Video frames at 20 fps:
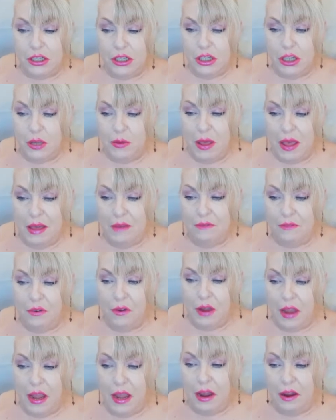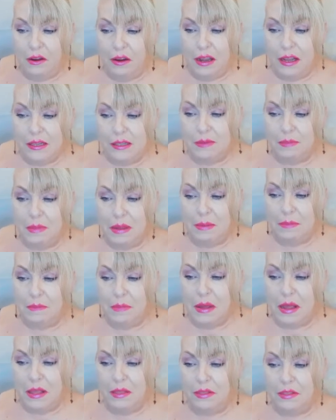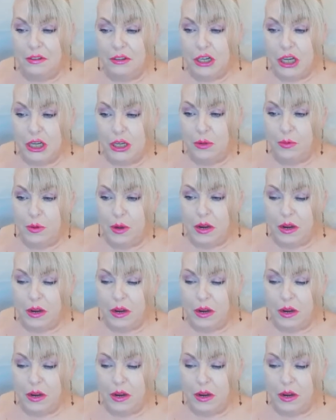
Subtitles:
do you have for Aries, mid-month, January